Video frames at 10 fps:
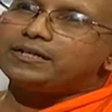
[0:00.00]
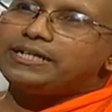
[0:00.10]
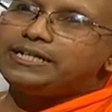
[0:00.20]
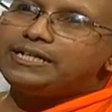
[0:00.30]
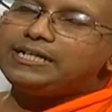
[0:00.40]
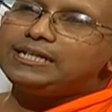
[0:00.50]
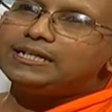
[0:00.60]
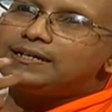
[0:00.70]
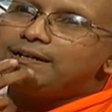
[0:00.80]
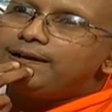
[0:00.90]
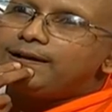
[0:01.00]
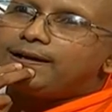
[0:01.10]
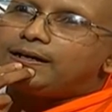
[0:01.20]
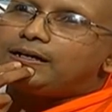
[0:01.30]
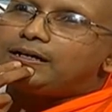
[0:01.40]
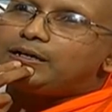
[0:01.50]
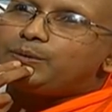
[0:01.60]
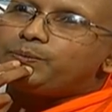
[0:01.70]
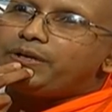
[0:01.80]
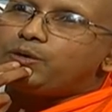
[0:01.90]
He
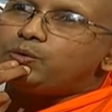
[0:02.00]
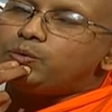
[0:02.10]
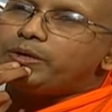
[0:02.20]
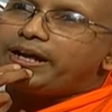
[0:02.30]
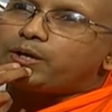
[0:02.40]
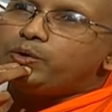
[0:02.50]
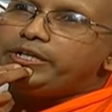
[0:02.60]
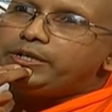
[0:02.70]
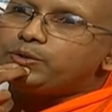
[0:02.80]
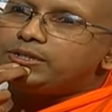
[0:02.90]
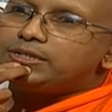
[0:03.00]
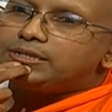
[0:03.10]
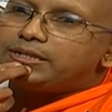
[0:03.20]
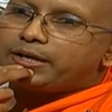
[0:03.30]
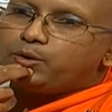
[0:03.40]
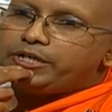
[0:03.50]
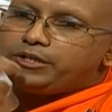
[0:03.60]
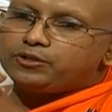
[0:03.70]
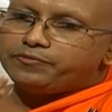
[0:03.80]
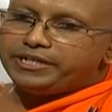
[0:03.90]
now according to the
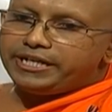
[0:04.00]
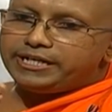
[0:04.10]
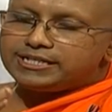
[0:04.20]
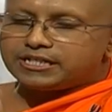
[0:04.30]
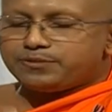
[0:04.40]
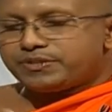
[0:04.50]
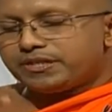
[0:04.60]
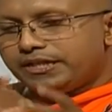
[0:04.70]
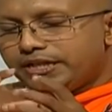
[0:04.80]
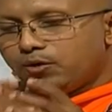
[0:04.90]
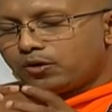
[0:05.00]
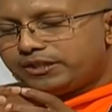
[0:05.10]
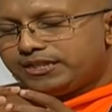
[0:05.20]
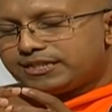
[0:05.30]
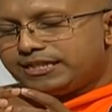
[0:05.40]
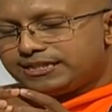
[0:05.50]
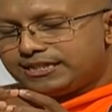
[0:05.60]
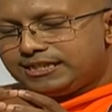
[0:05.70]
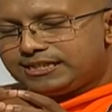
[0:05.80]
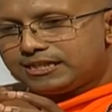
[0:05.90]
Vinaya description, he got this
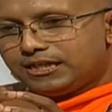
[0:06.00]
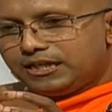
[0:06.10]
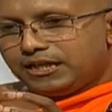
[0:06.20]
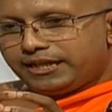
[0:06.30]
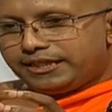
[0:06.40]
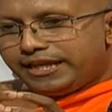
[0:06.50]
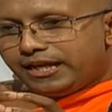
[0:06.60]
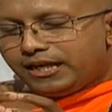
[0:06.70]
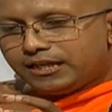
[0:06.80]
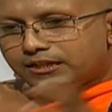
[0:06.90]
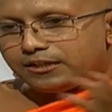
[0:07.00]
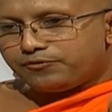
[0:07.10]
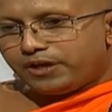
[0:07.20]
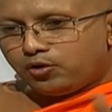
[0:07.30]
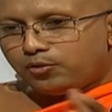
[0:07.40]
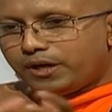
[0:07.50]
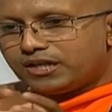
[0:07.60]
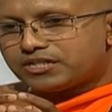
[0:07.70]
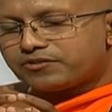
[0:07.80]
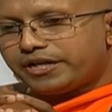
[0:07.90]
disease, and then the fellow
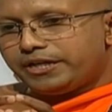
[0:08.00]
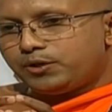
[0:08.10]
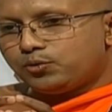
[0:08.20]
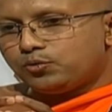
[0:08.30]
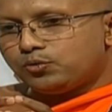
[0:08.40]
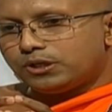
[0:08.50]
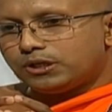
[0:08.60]
monks tried to